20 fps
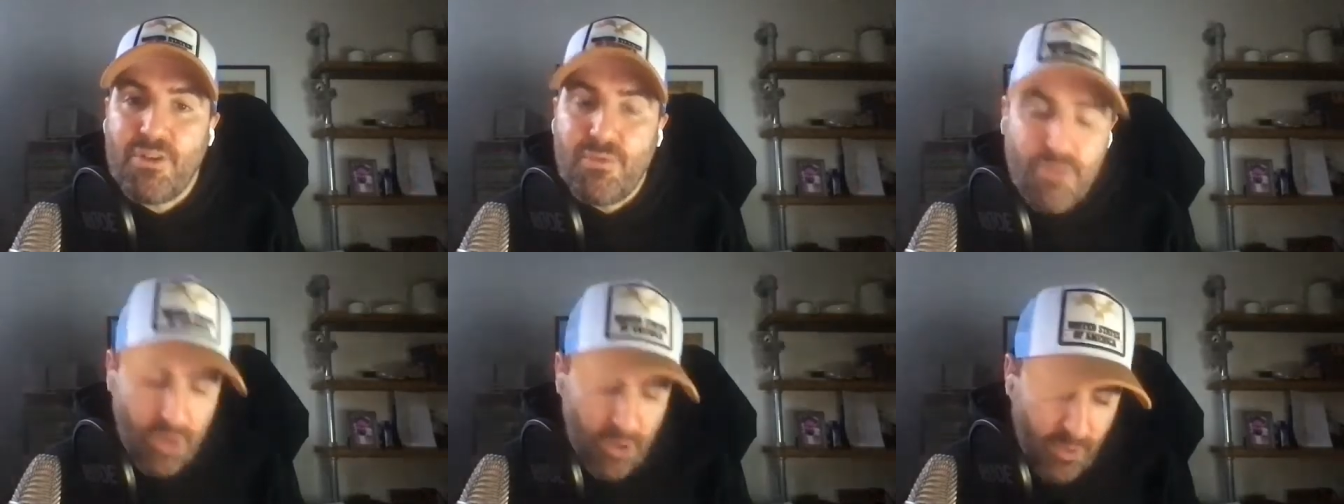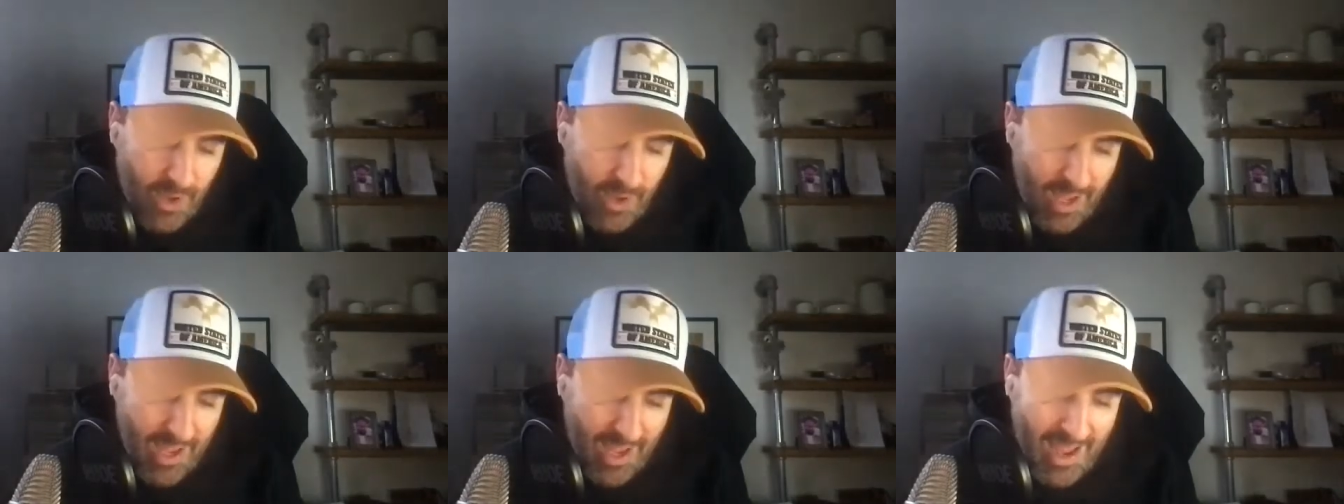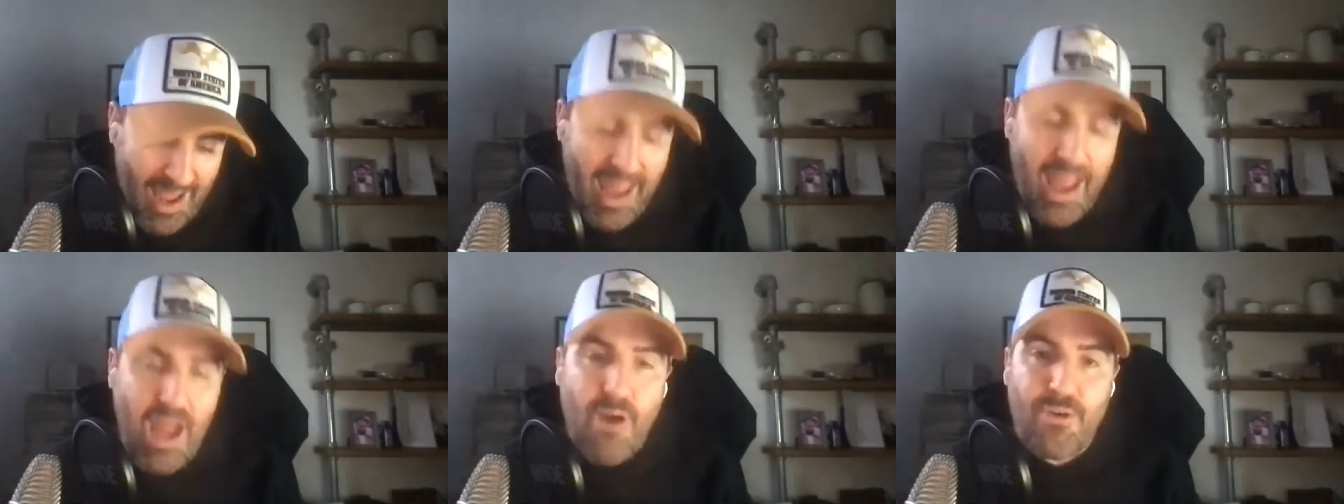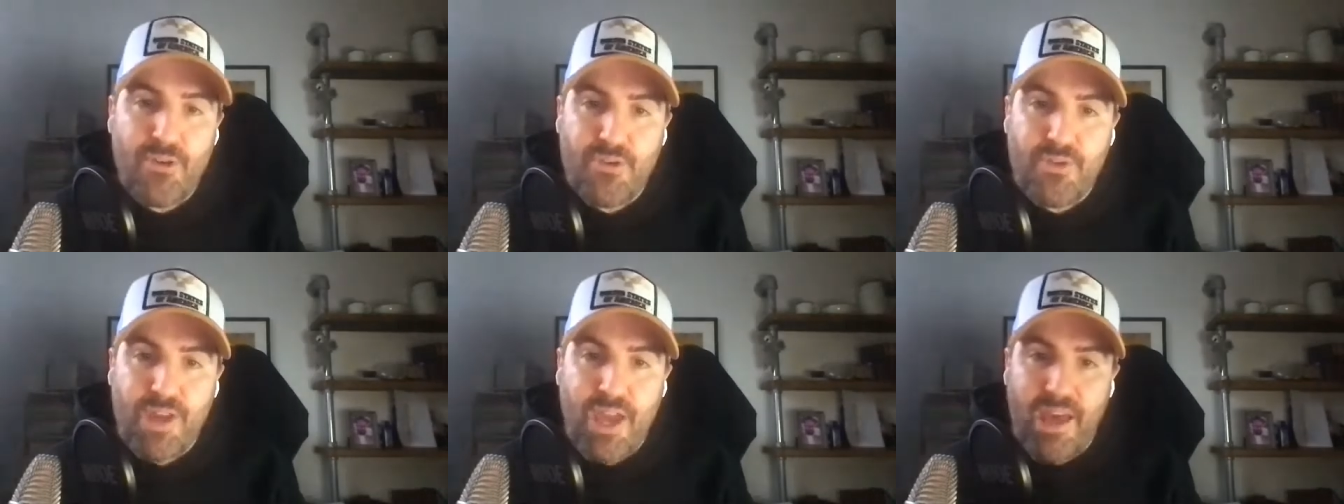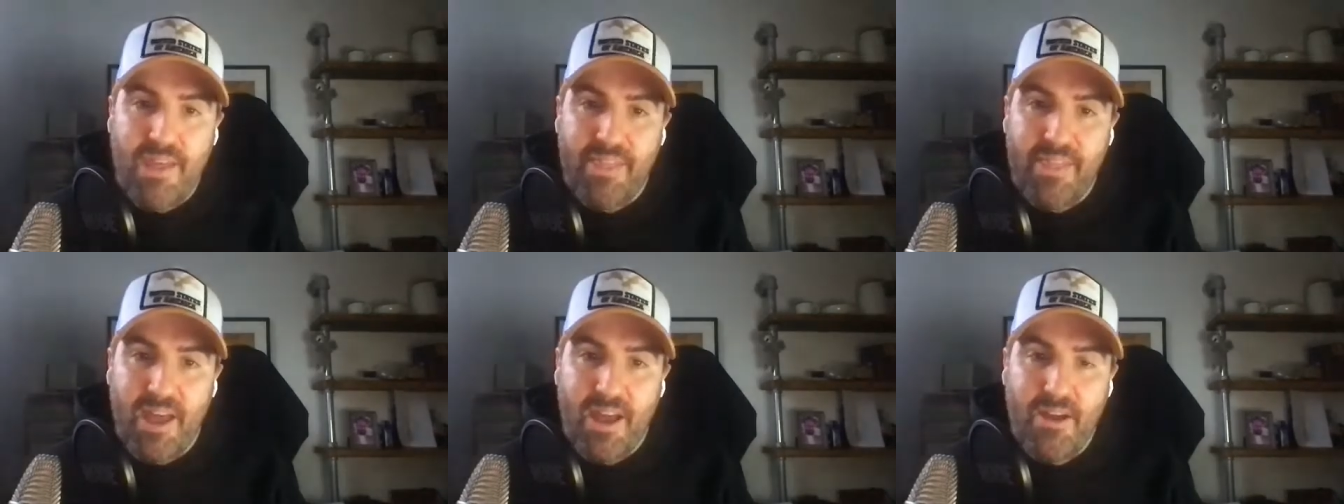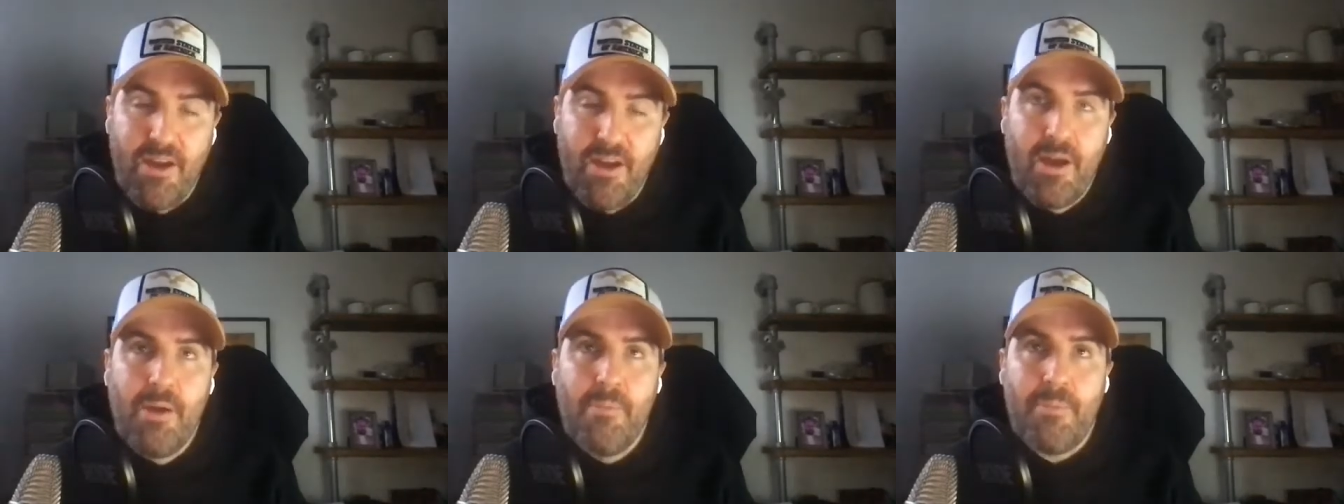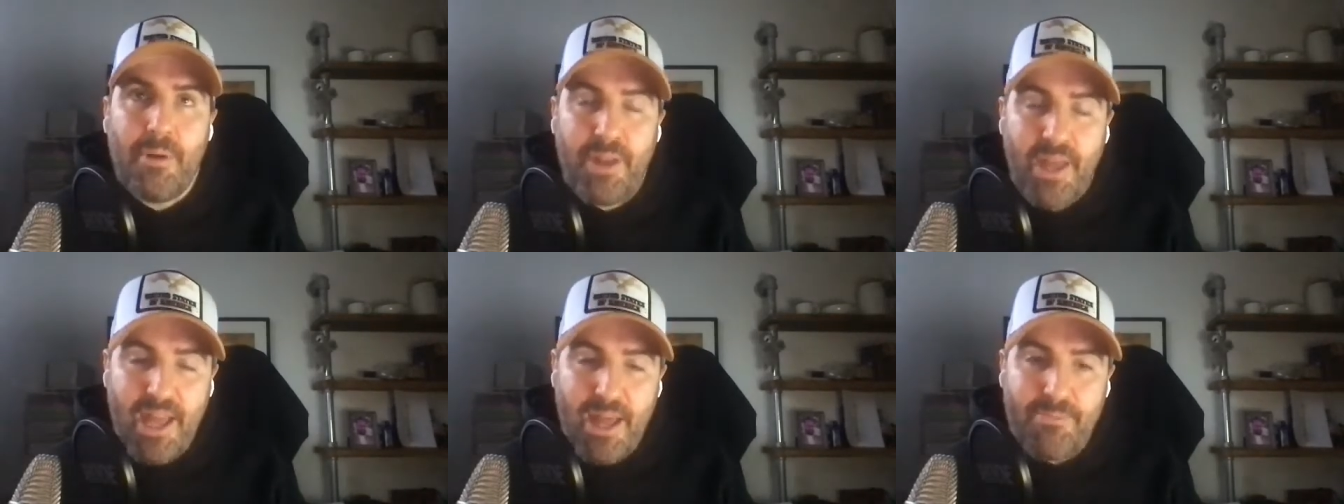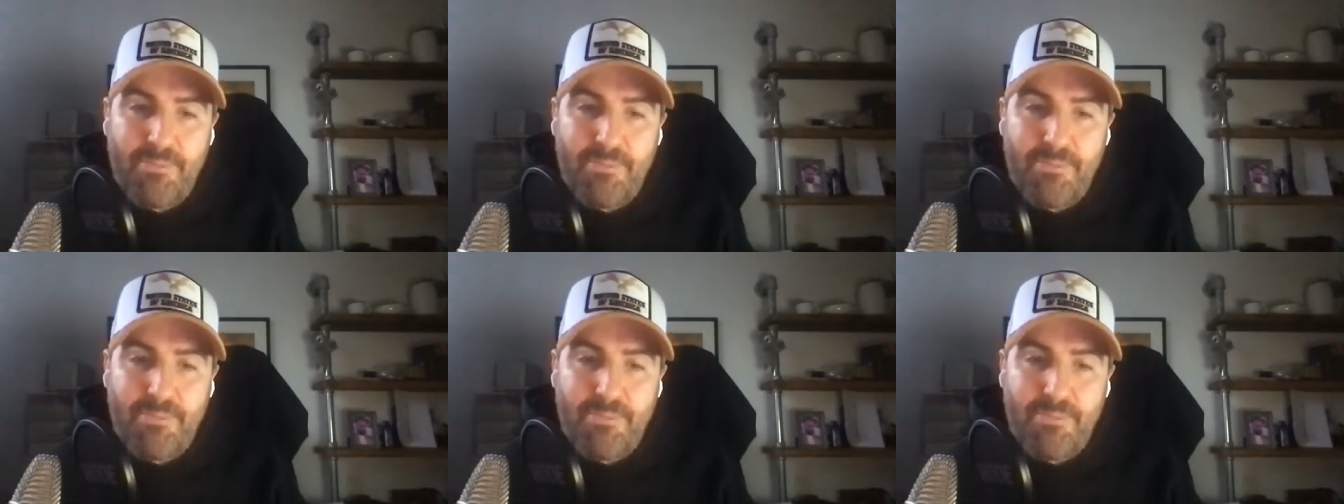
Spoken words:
and I don't know how you get there.